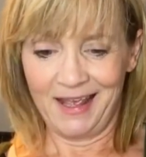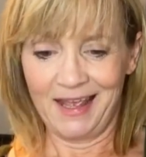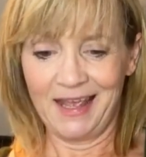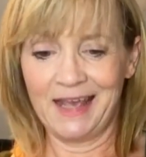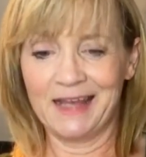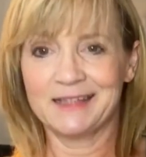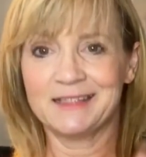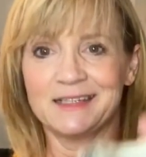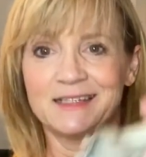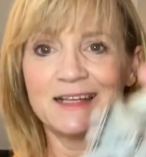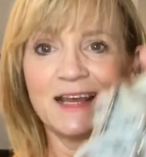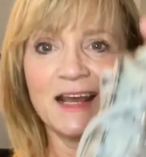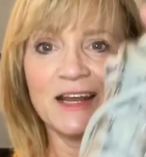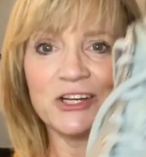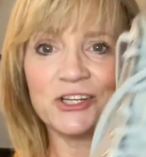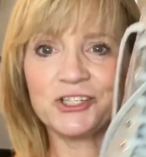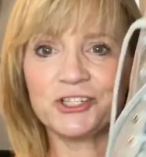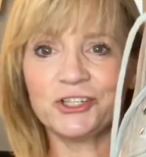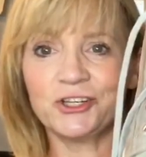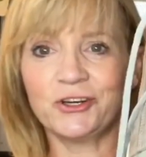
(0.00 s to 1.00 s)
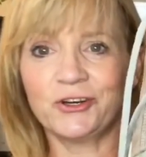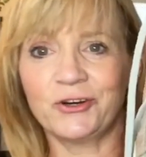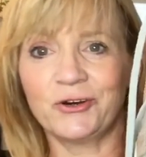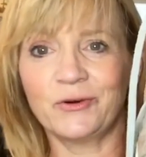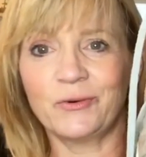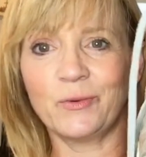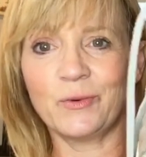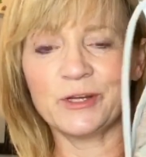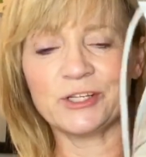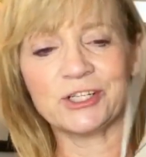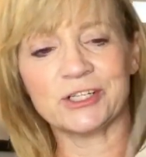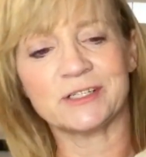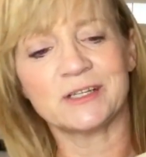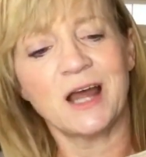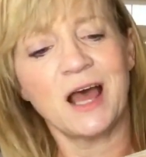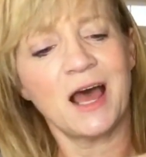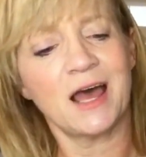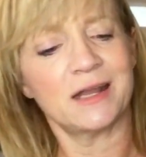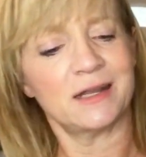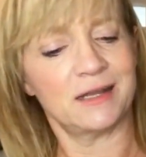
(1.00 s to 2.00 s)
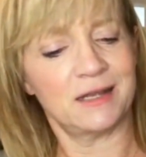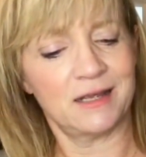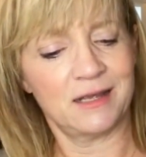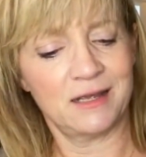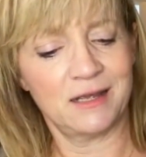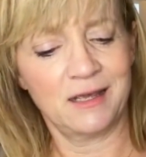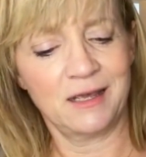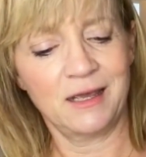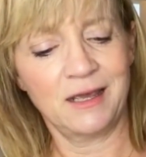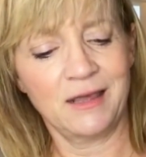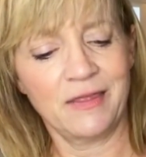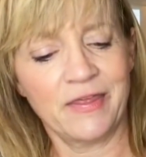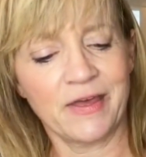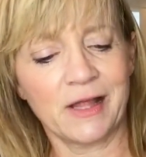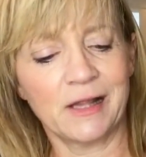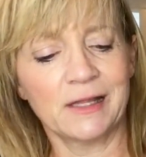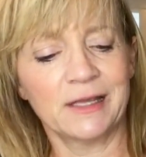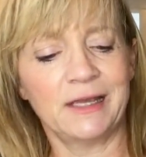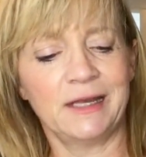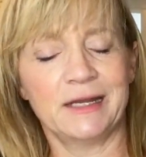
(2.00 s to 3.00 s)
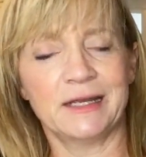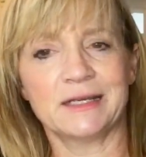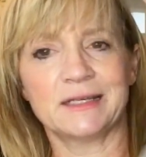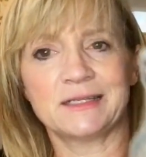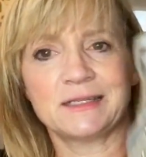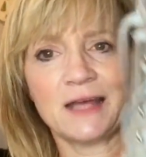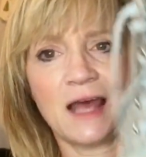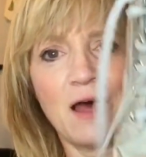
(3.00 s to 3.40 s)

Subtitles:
It's a tennis shoe, which is not the cleanest.